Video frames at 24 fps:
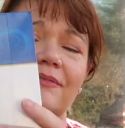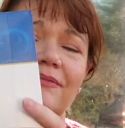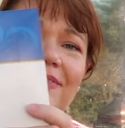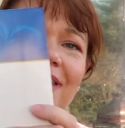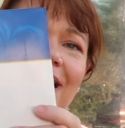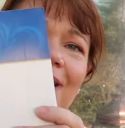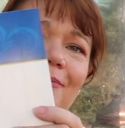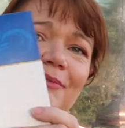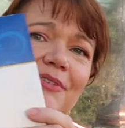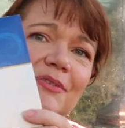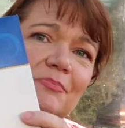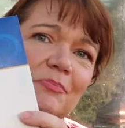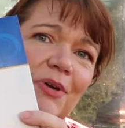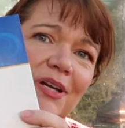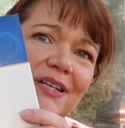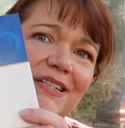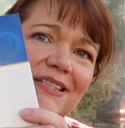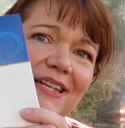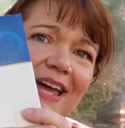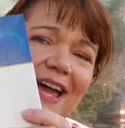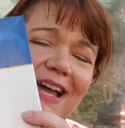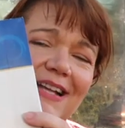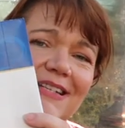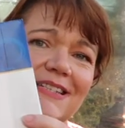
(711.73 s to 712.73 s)
That was my
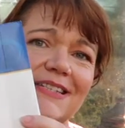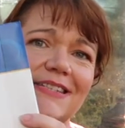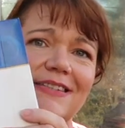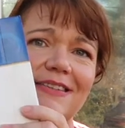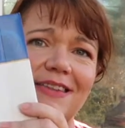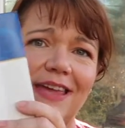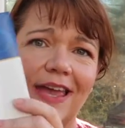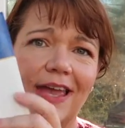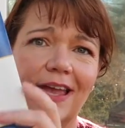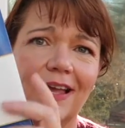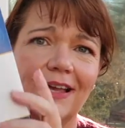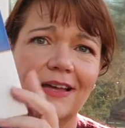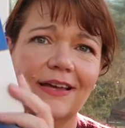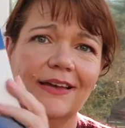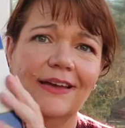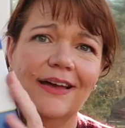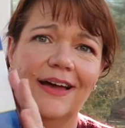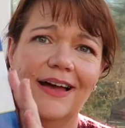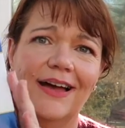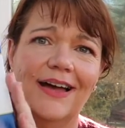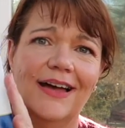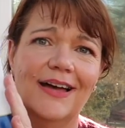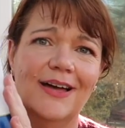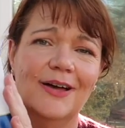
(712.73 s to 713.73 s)
dad's thing.
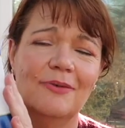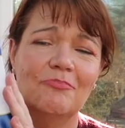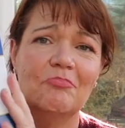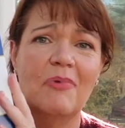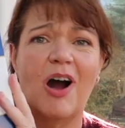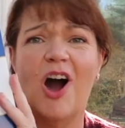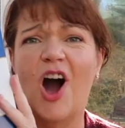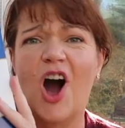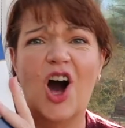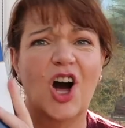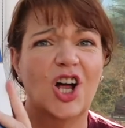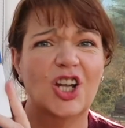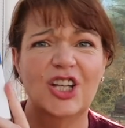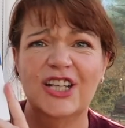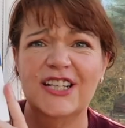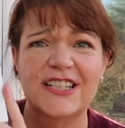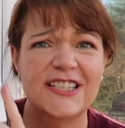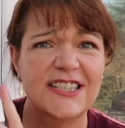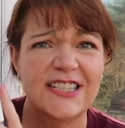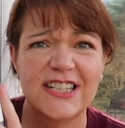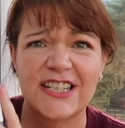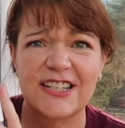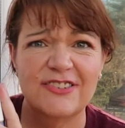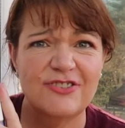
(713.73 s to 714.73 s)
Um, I'll
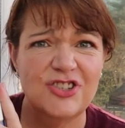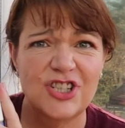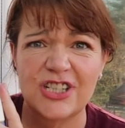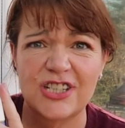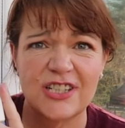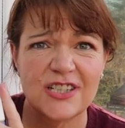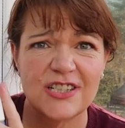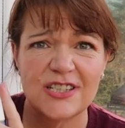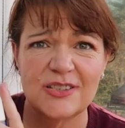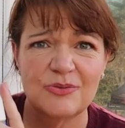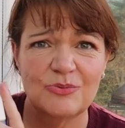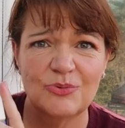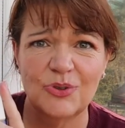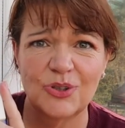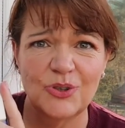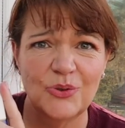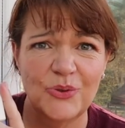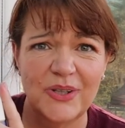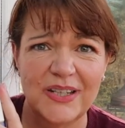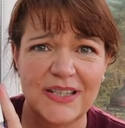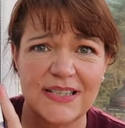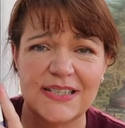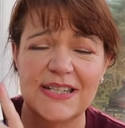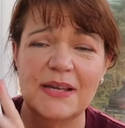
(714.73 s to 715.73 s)
eat it if she doesn't want to
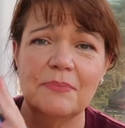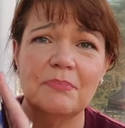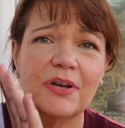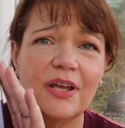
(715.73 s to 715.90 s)
eat it.